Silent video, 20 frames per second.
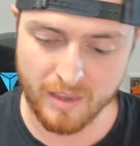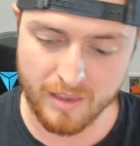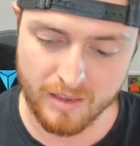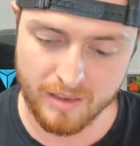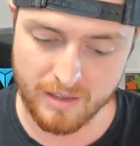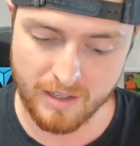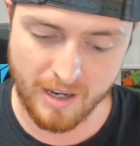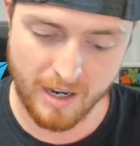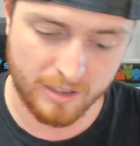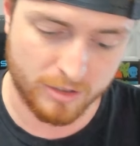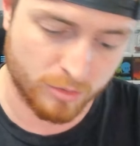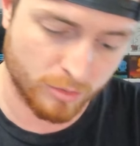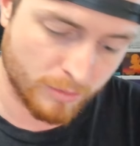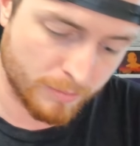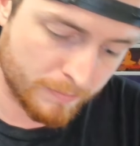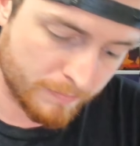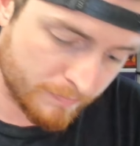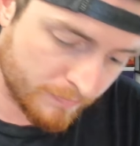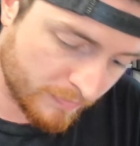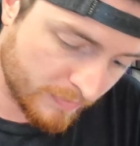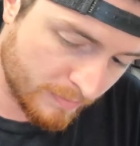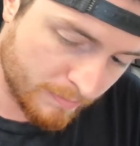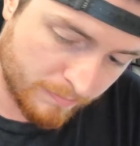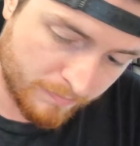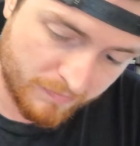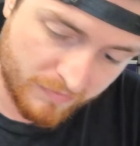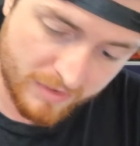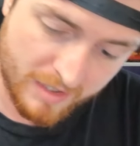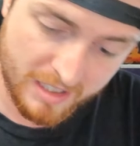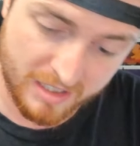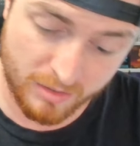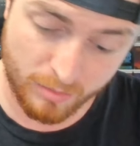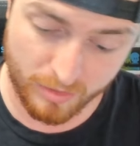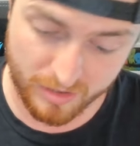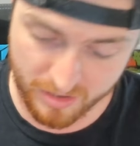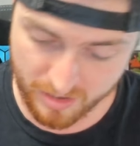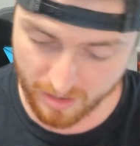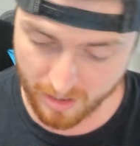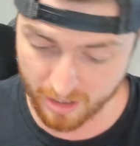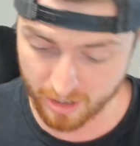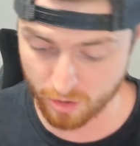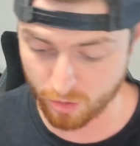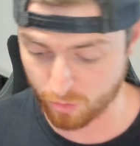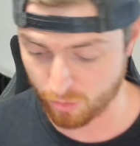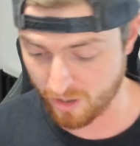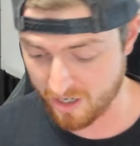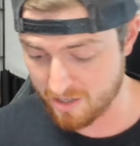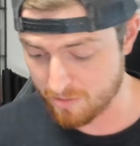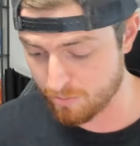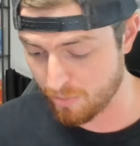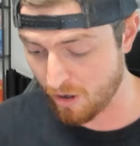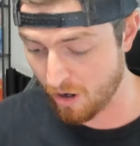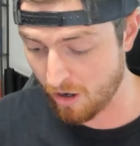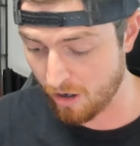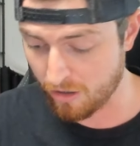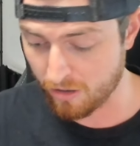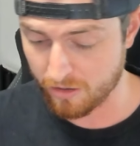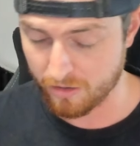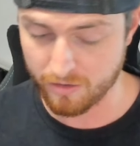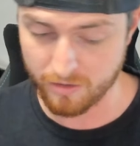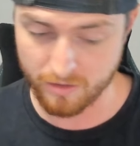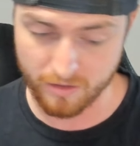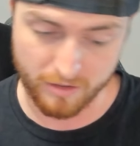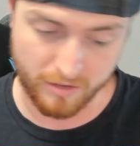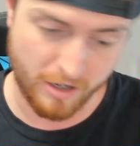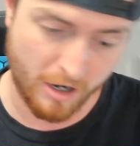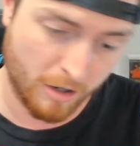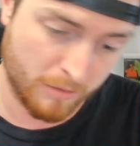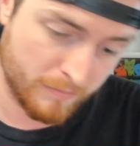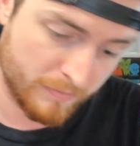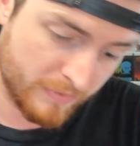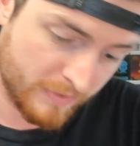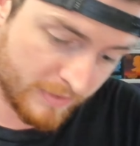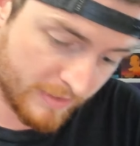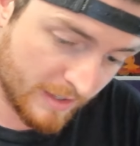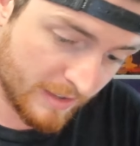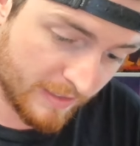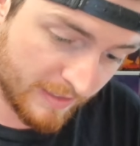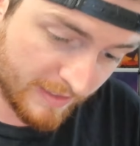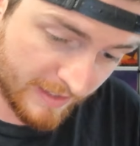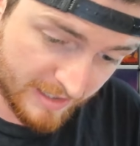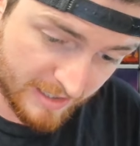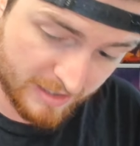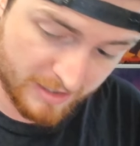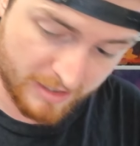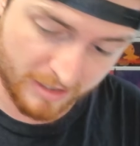the actual. This one's a great ball. Nope. This is a